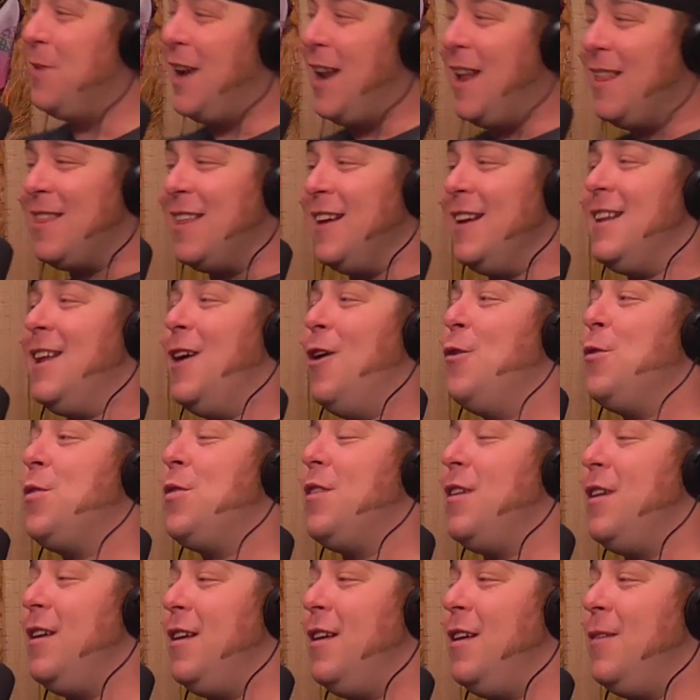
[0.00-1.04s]
But I think that
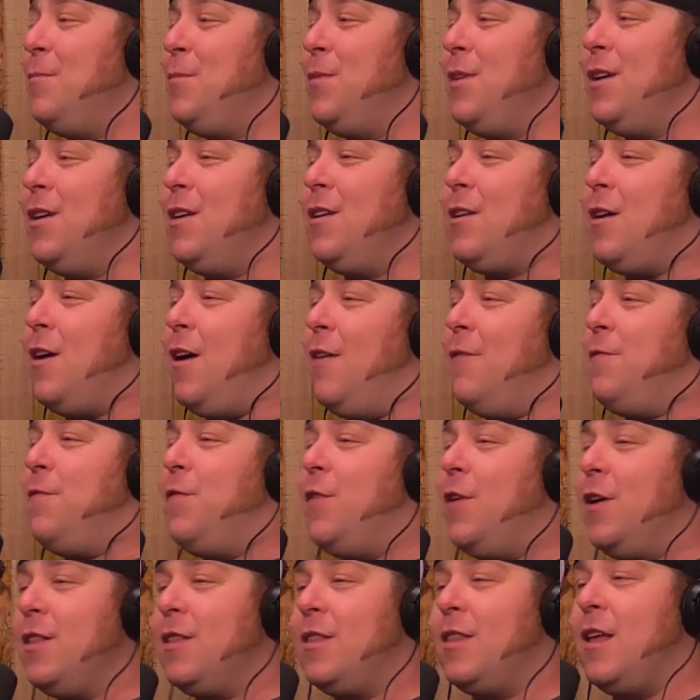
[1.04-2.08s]
would be a
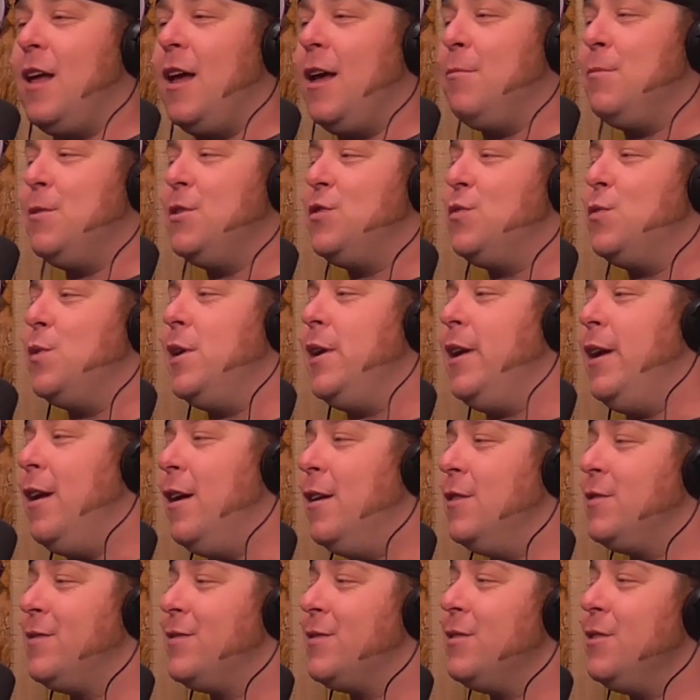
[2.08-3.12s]
fun thing between
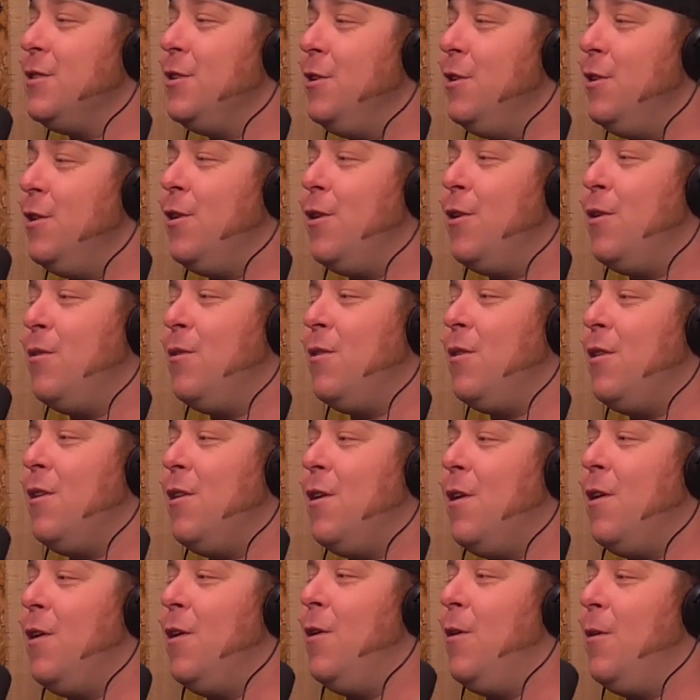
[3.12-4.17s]
us, you
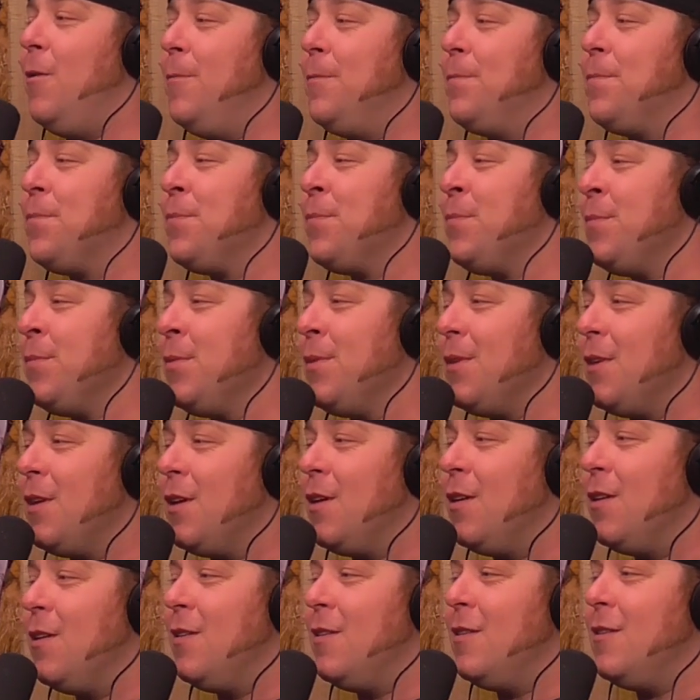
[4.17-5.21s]
know?
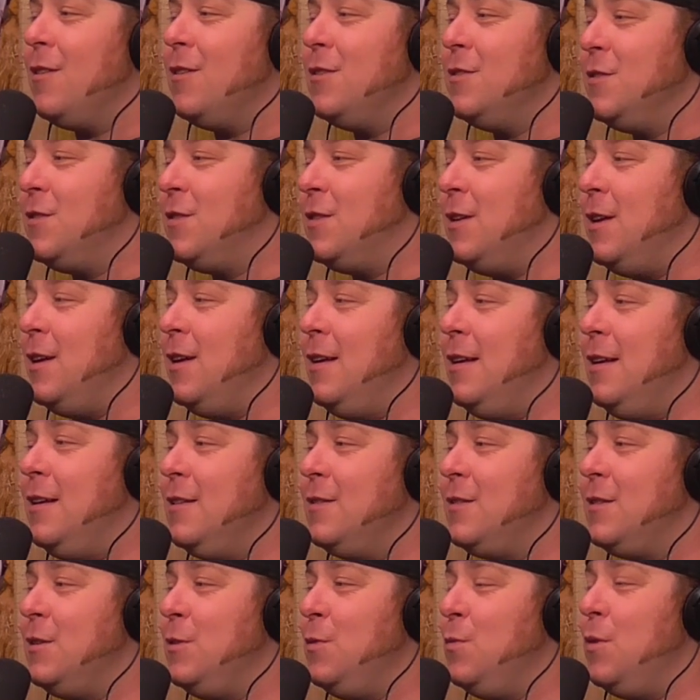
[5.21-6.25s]

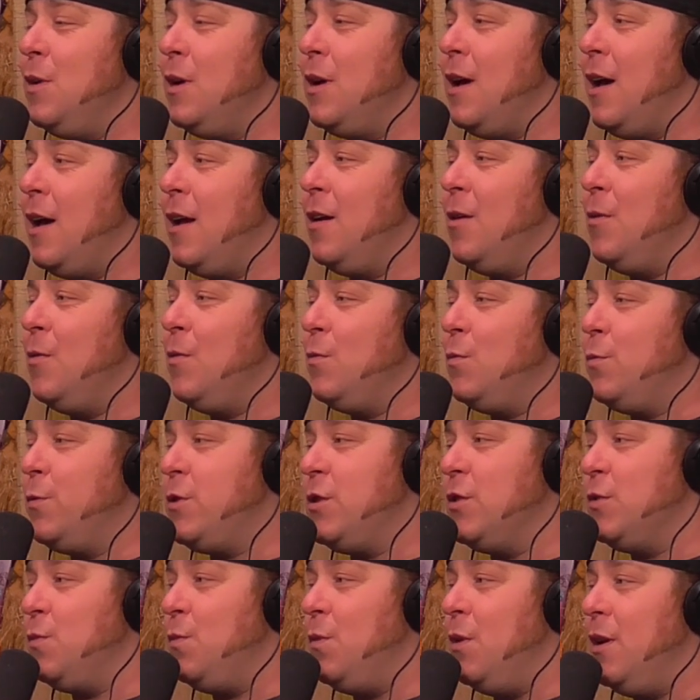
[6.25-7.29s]
See what kind of,
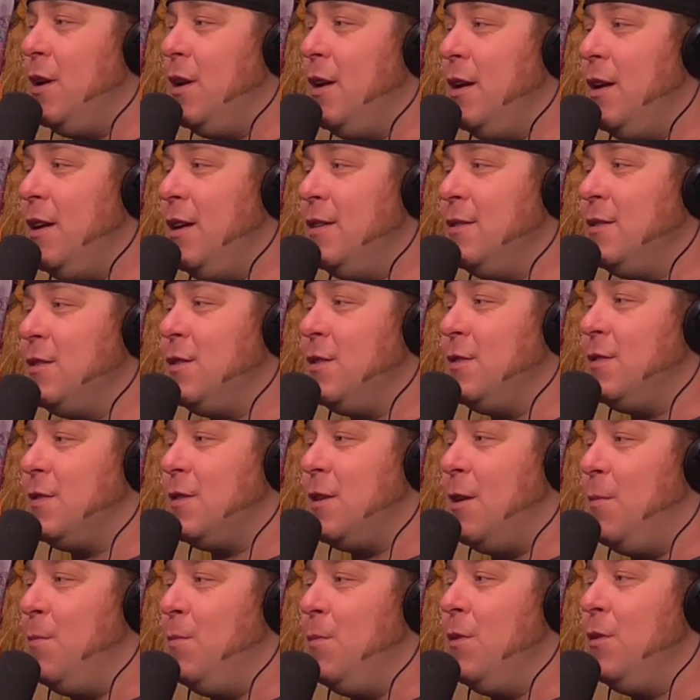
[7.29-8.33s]
because what it is
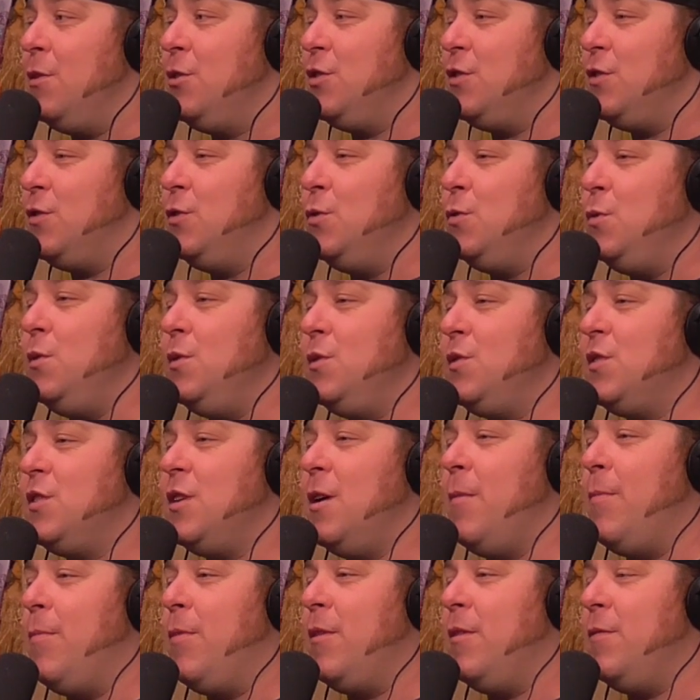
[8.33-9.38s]
something, just doing
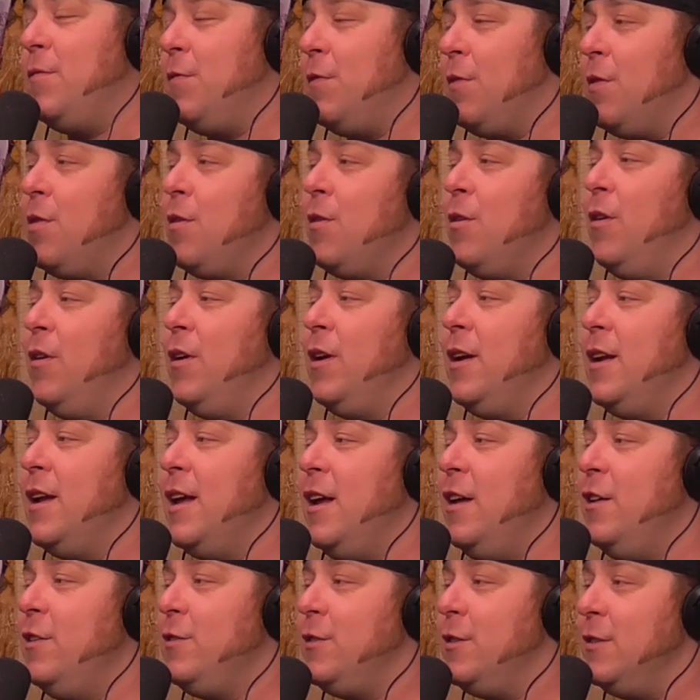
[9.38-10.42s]
something for 30
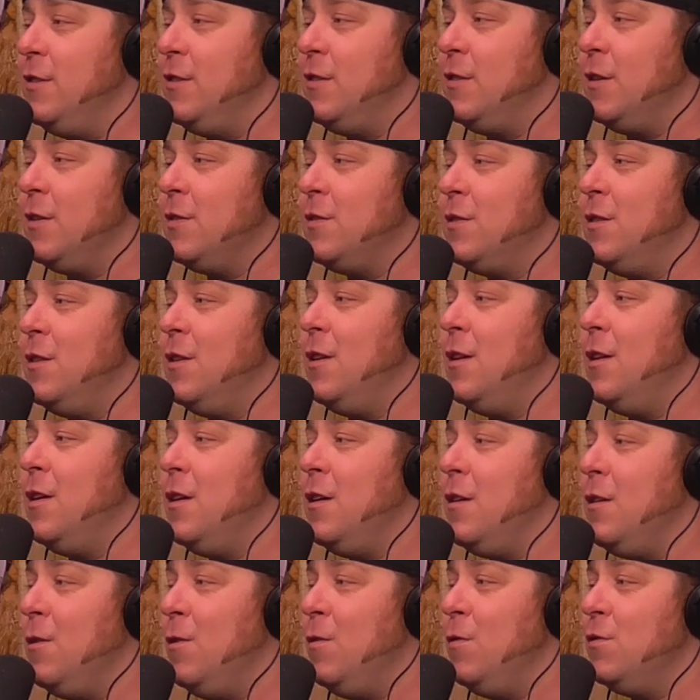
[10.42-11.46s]
days
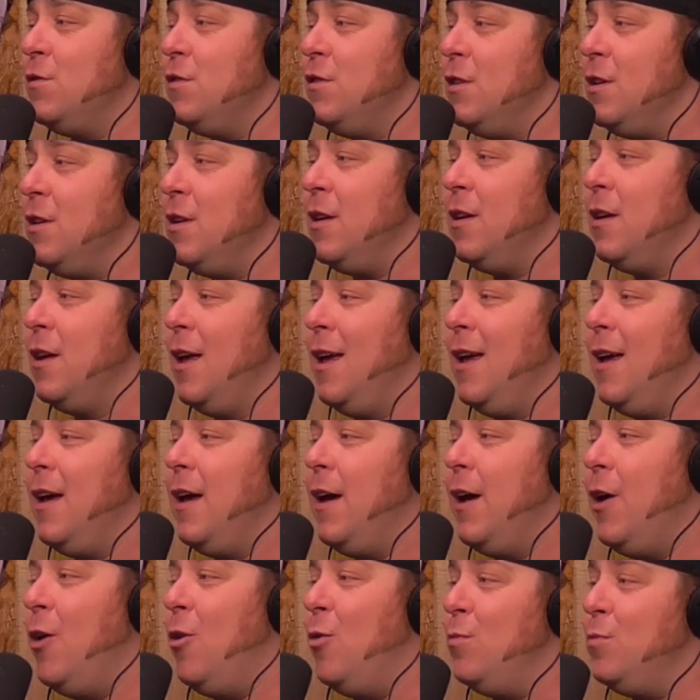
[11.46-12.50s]
consistently usually
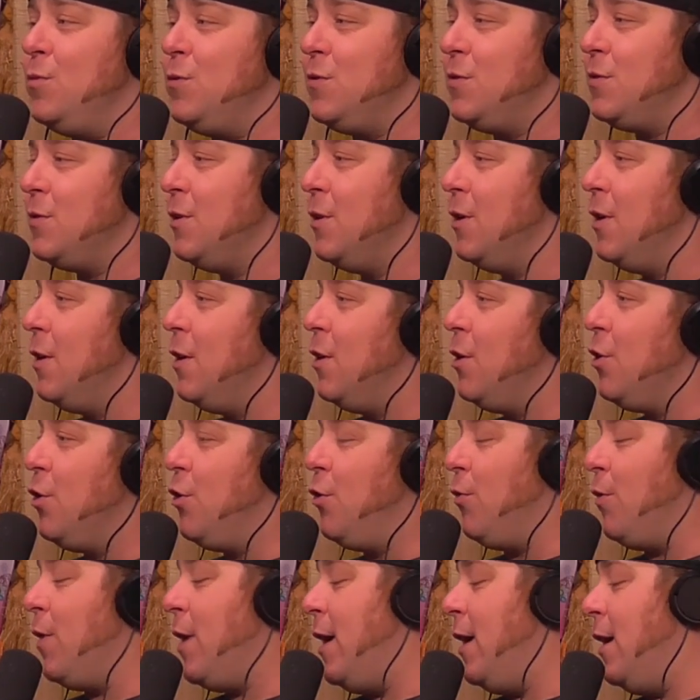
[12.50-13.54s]
helps
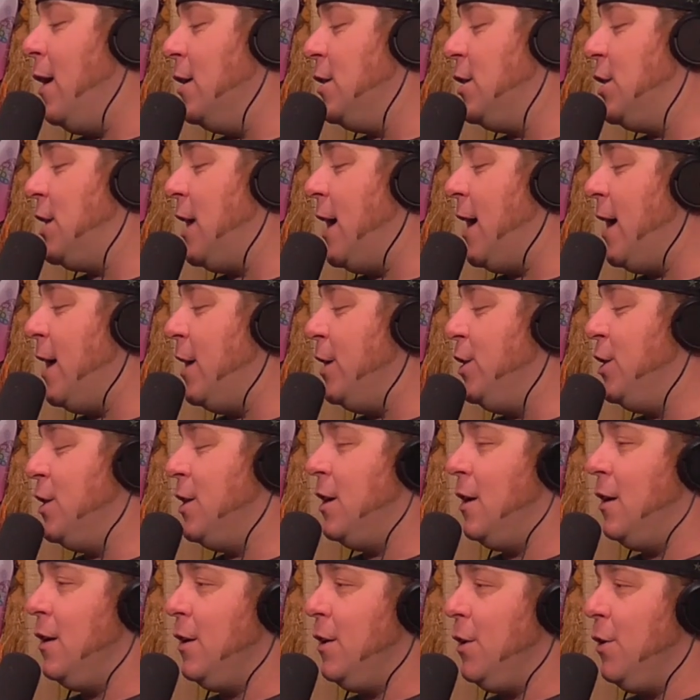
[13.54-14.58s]
create a change
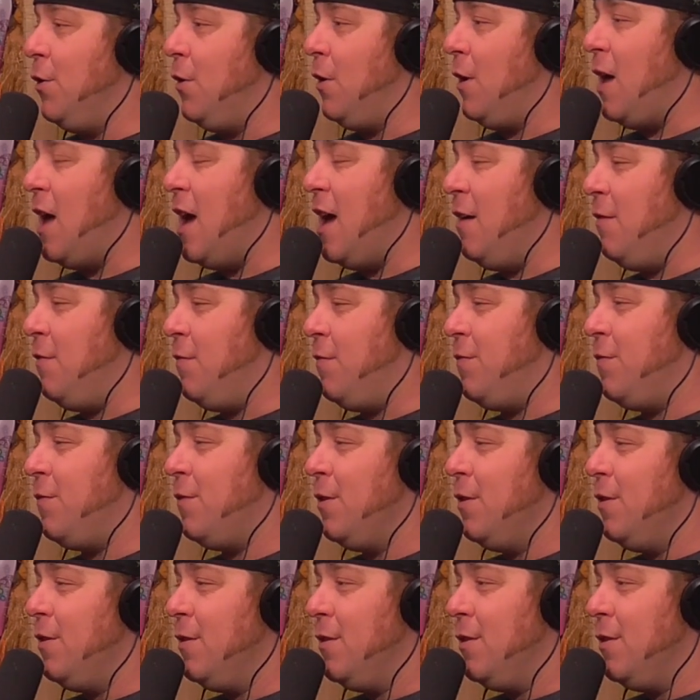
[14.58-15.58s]
in your life,